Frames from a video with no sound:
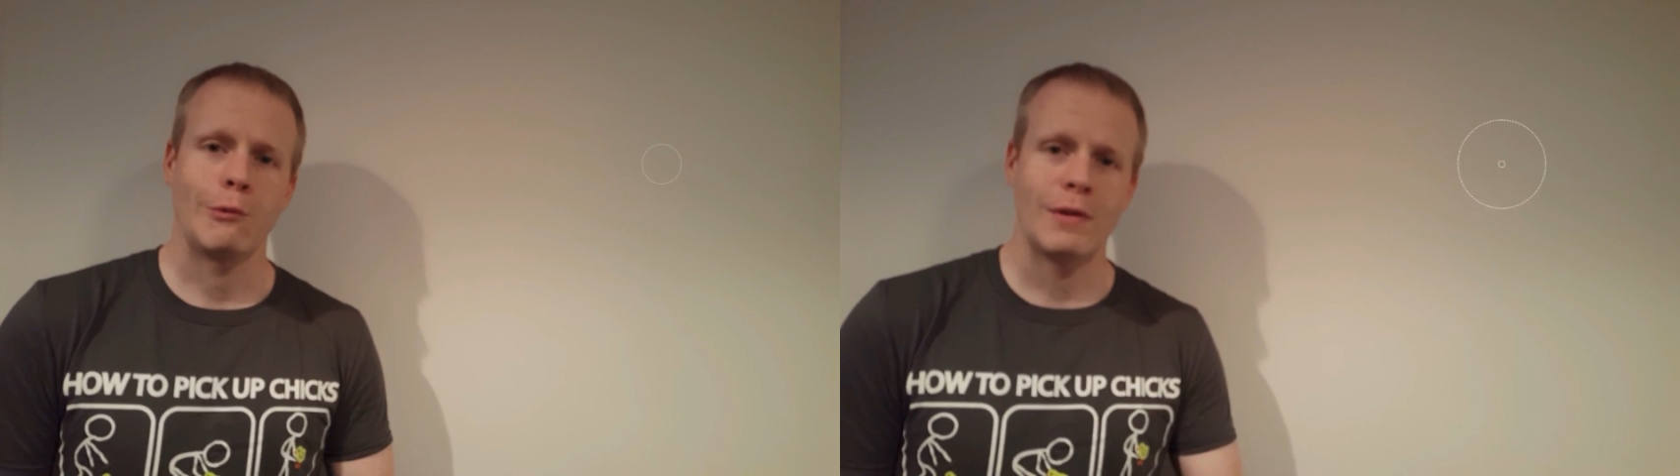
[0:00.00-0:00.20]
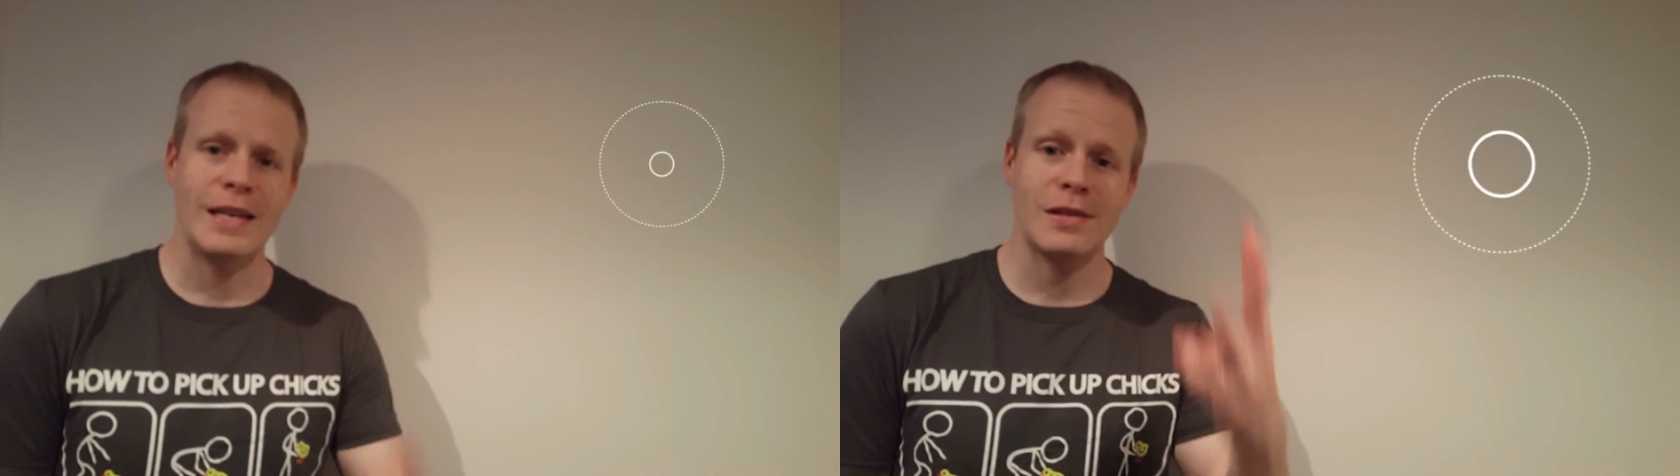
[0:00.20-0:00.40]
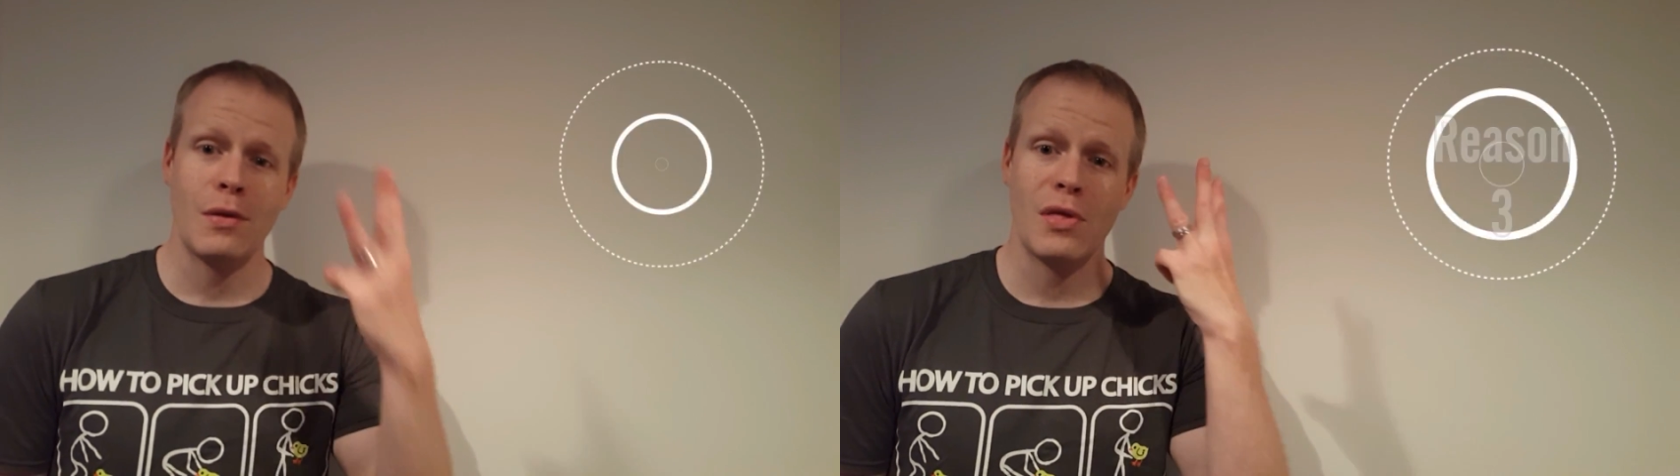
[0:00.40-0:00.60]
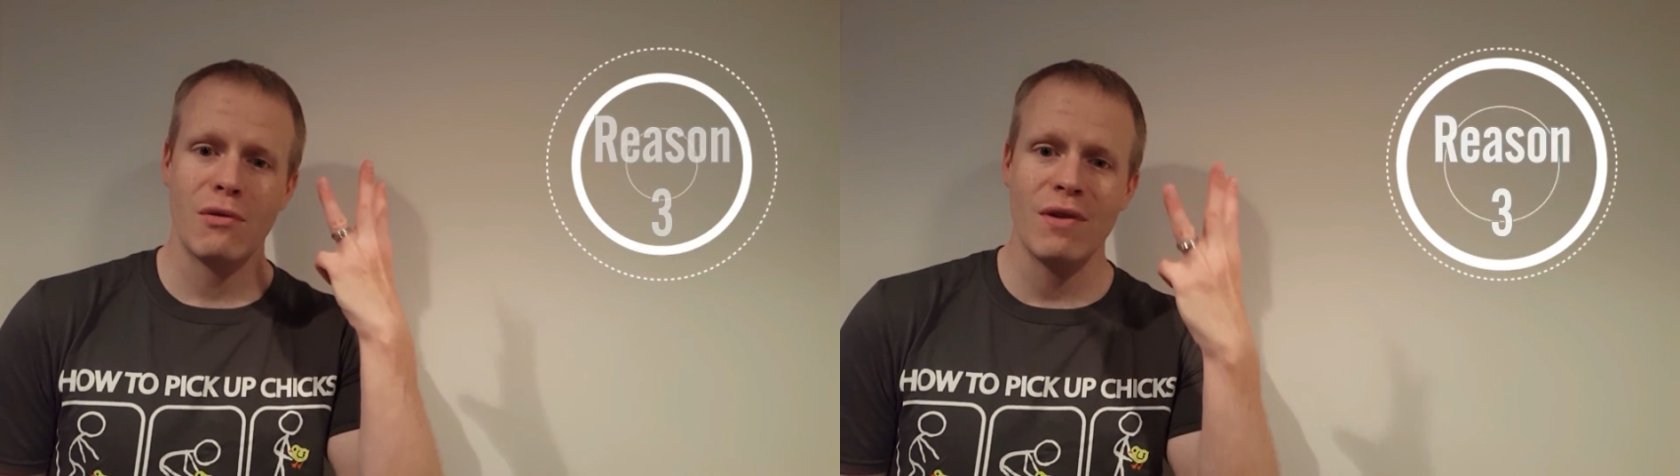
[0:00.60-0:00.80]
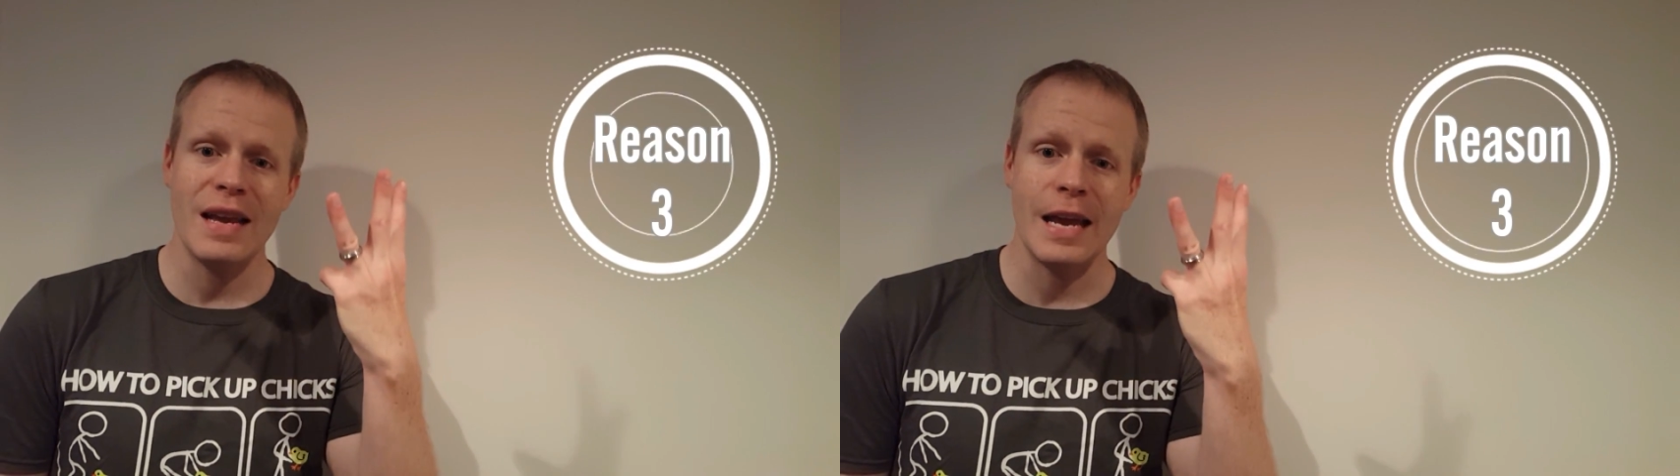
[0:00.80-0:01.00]
Reason
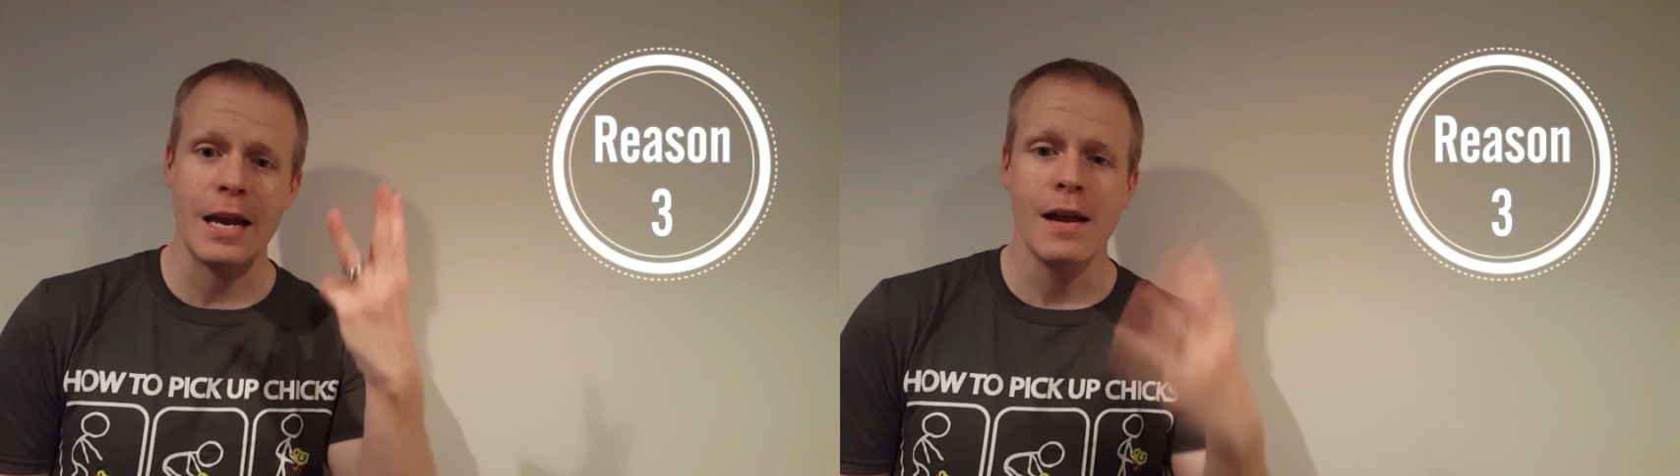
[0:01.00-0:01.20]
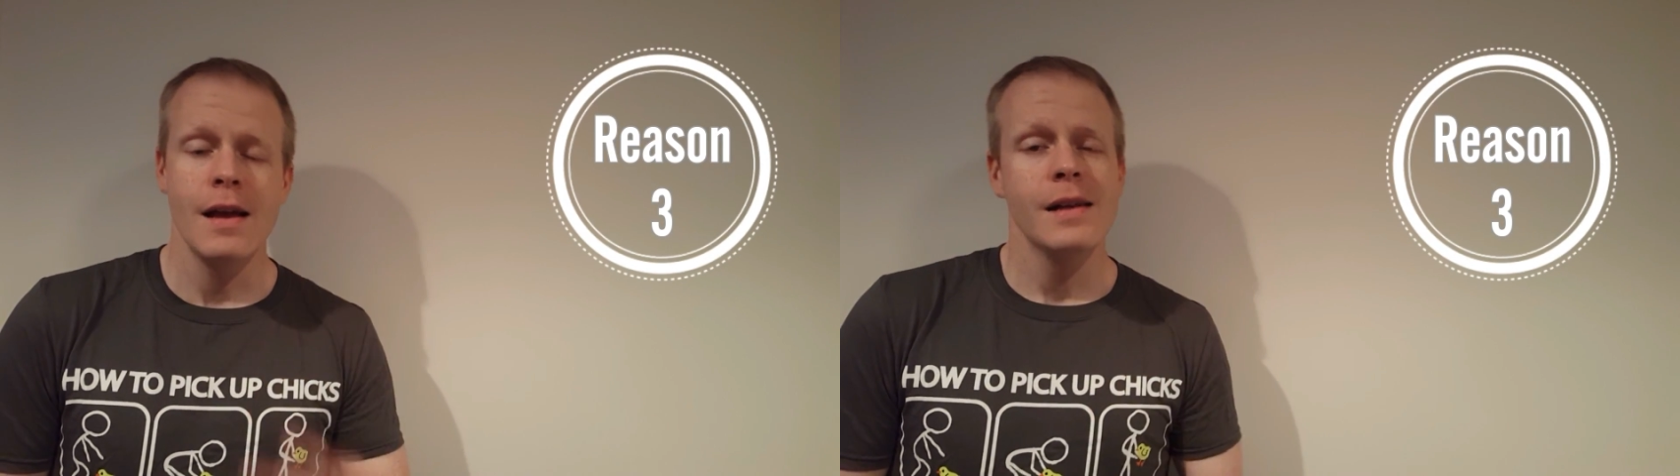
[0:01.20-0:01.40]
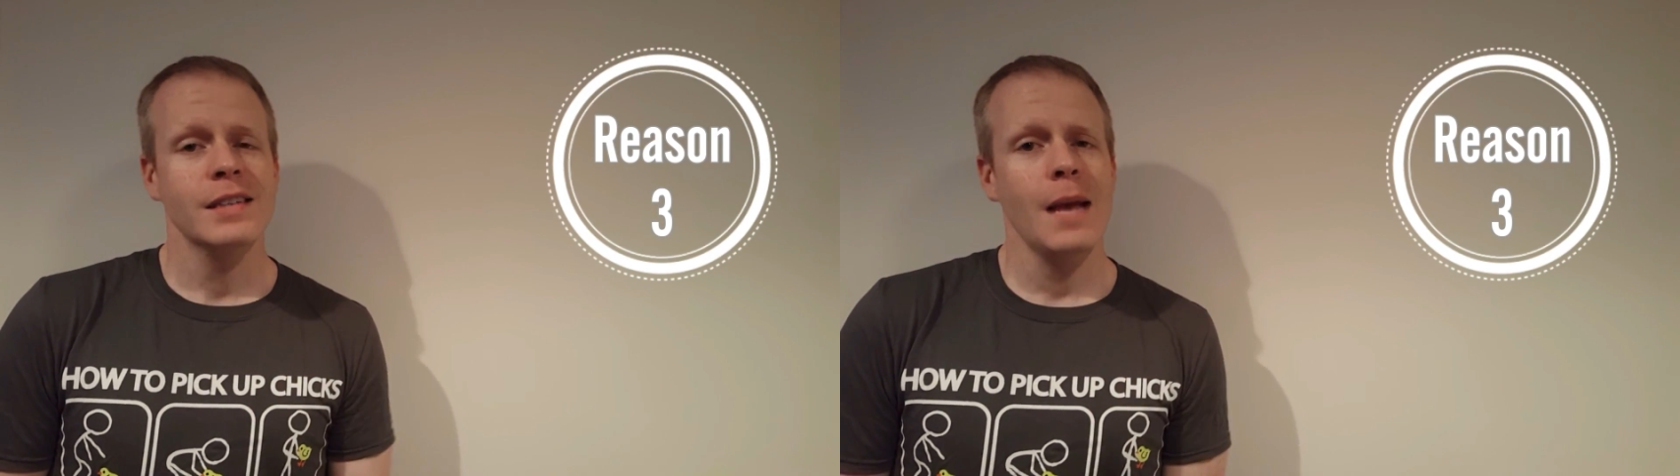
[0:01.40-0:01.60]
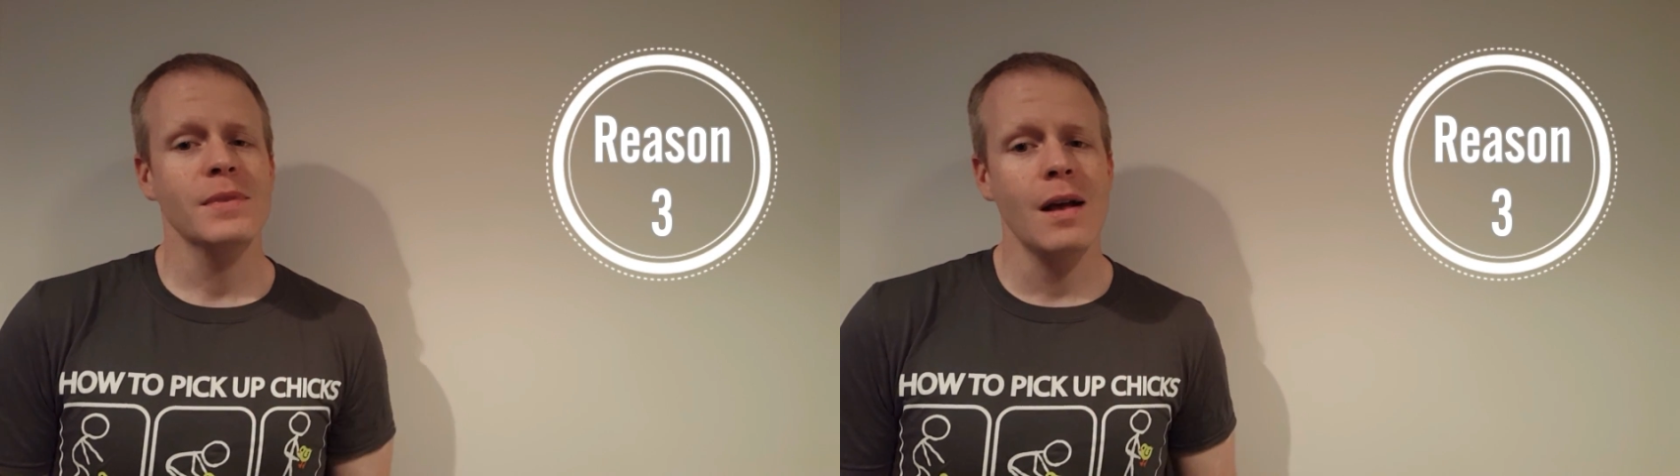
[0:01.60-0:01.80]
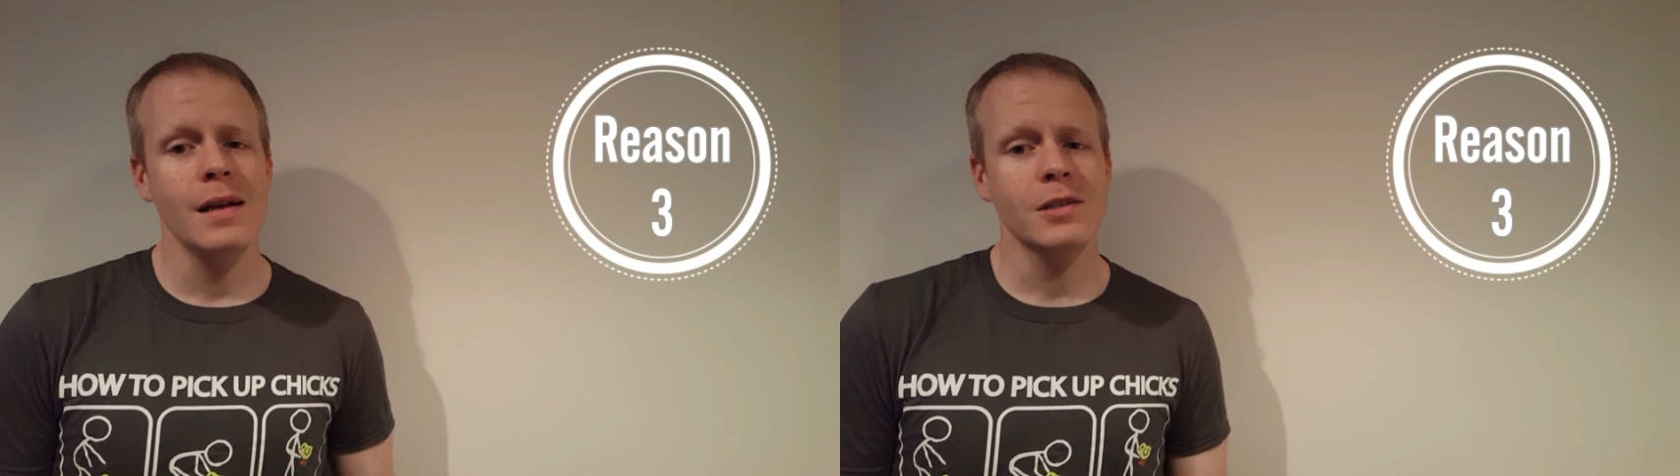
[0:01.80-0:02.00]
3. This
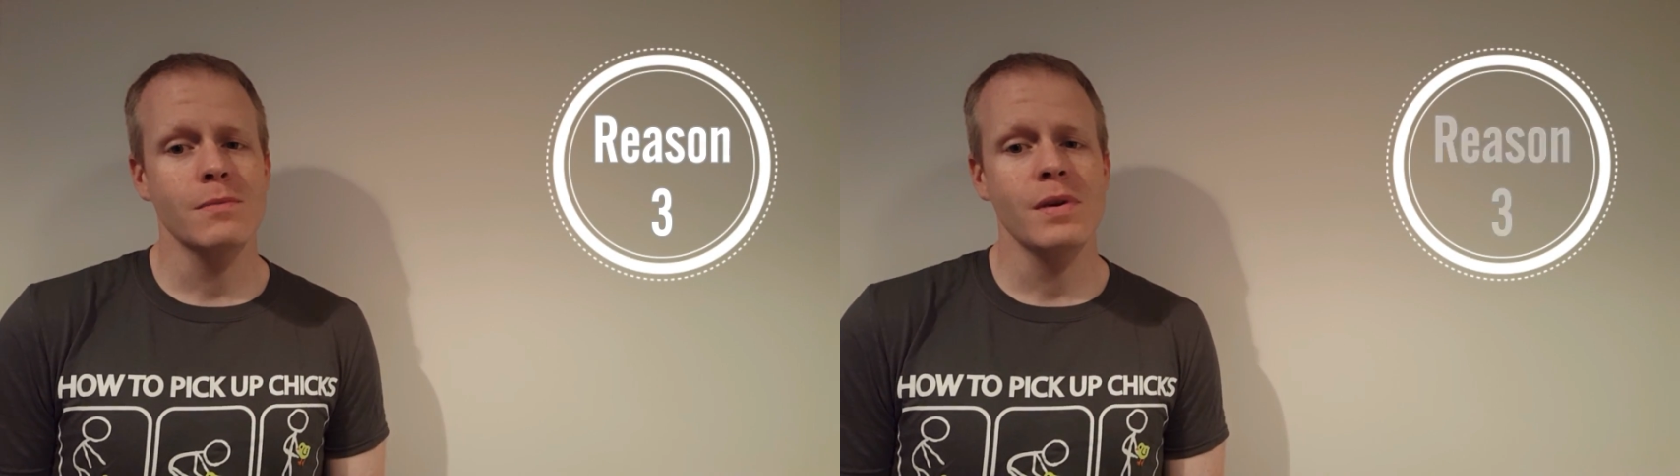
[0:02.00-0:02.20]
game's awesome